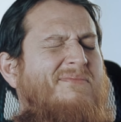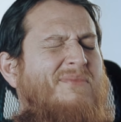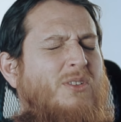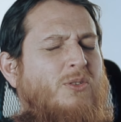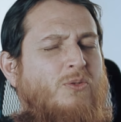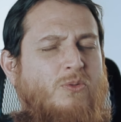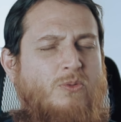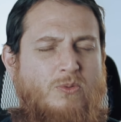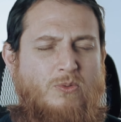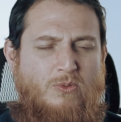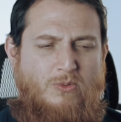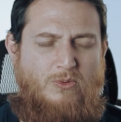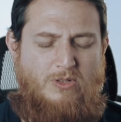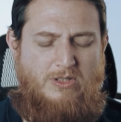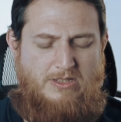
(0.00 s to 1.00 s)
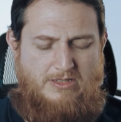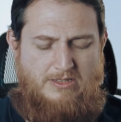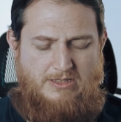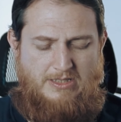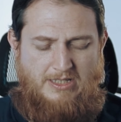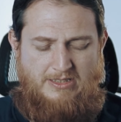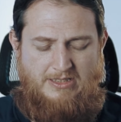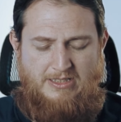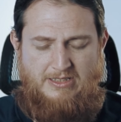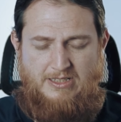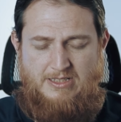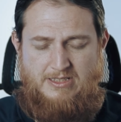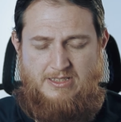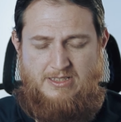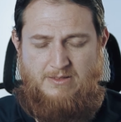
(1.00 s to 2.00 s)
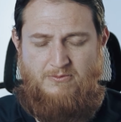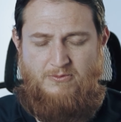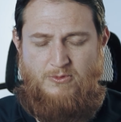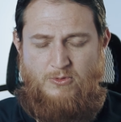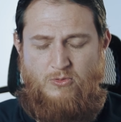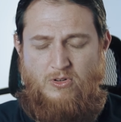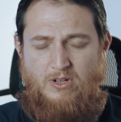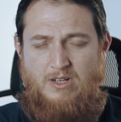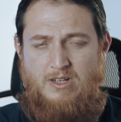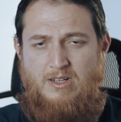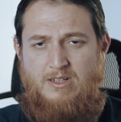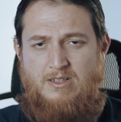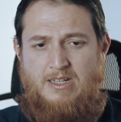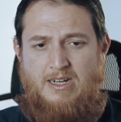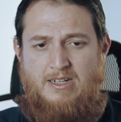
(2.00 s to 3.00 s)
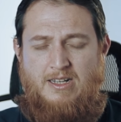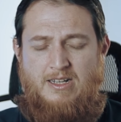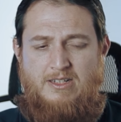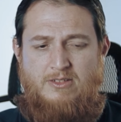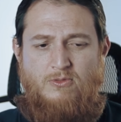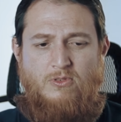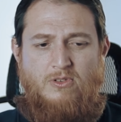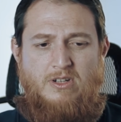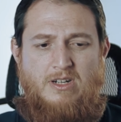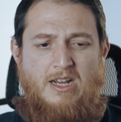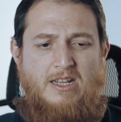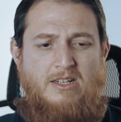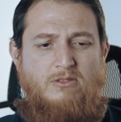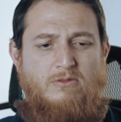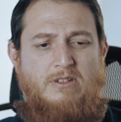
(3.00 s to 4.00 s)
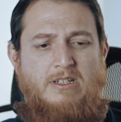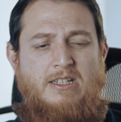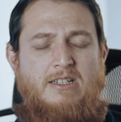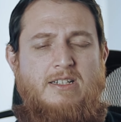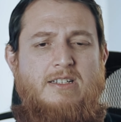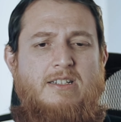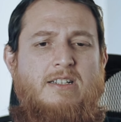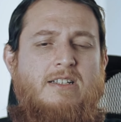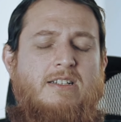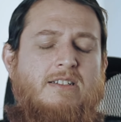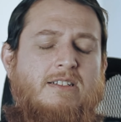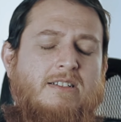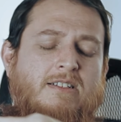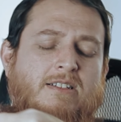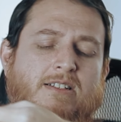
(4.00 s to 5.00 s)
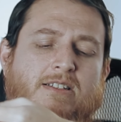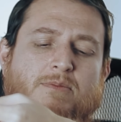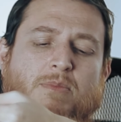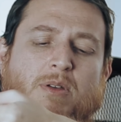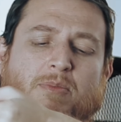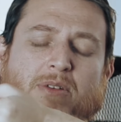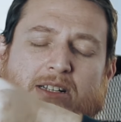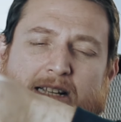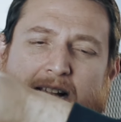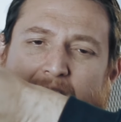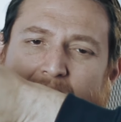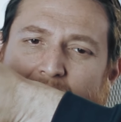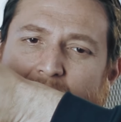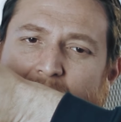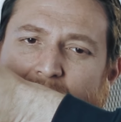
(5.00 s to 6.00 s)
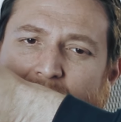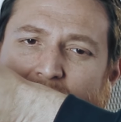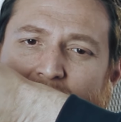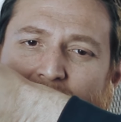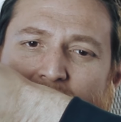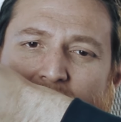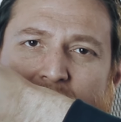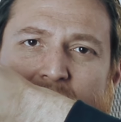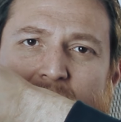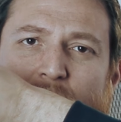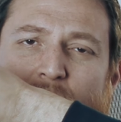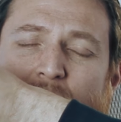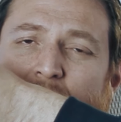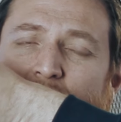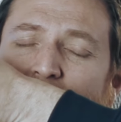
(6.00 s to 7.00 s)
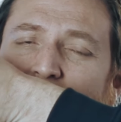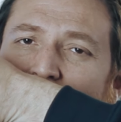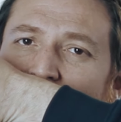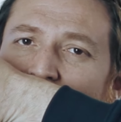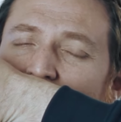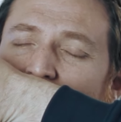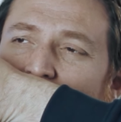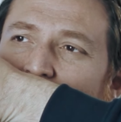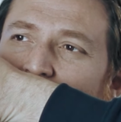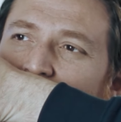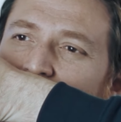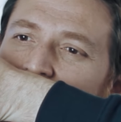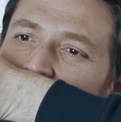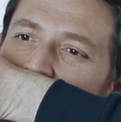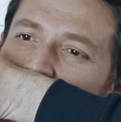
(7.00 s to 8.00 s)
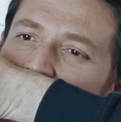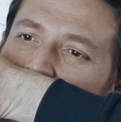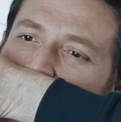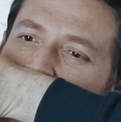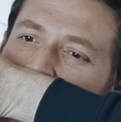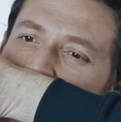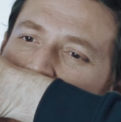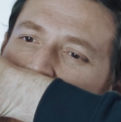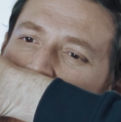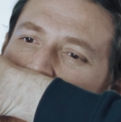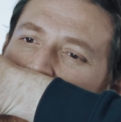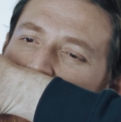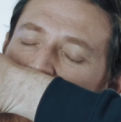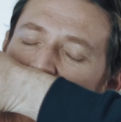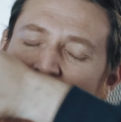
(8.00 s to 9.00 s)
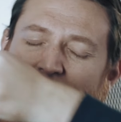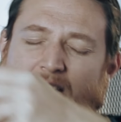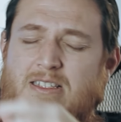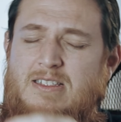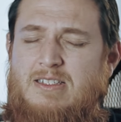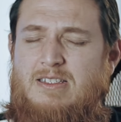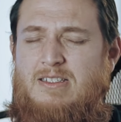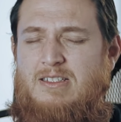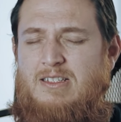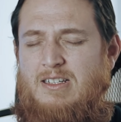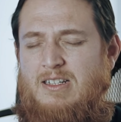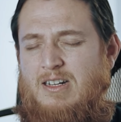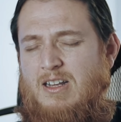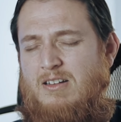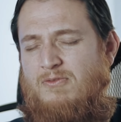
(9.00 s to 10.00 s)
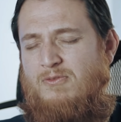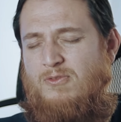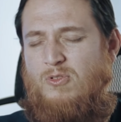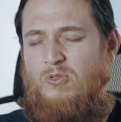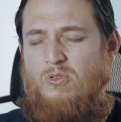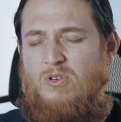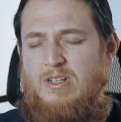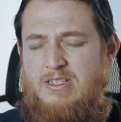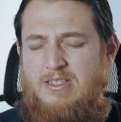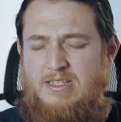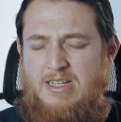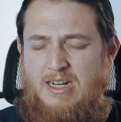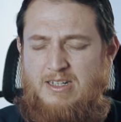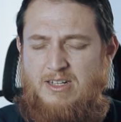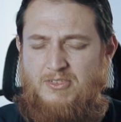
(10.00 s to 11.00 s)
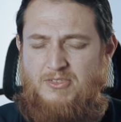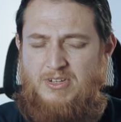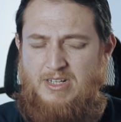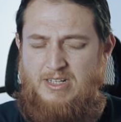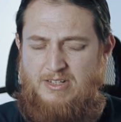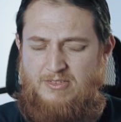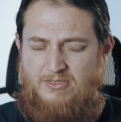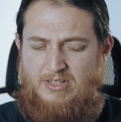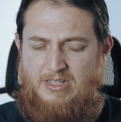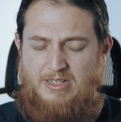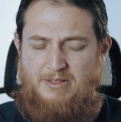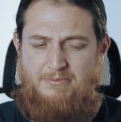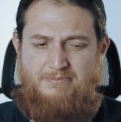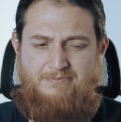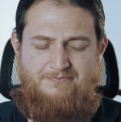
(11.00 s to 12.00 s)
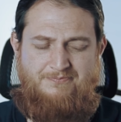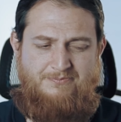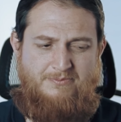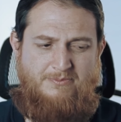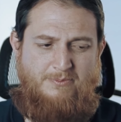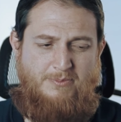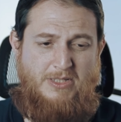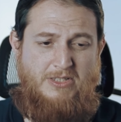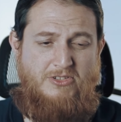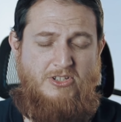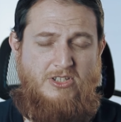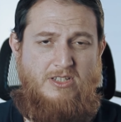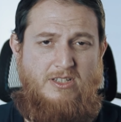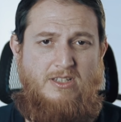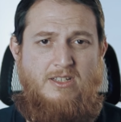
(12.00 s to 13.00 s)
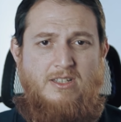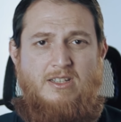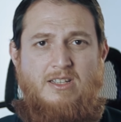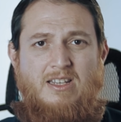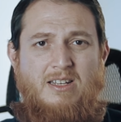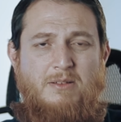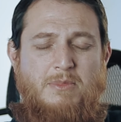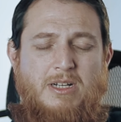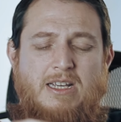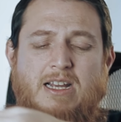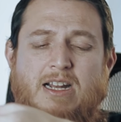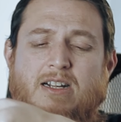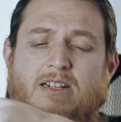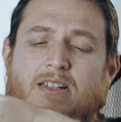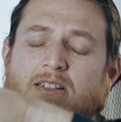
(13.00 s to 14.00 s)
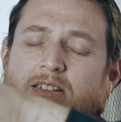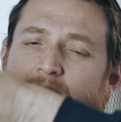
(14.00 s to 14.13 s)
Oh, I think there is some floral that I don't like over here. It is maybe Ylang-Ylang they have listed over here in the... Yes, there are florals that are really pinchy in my head.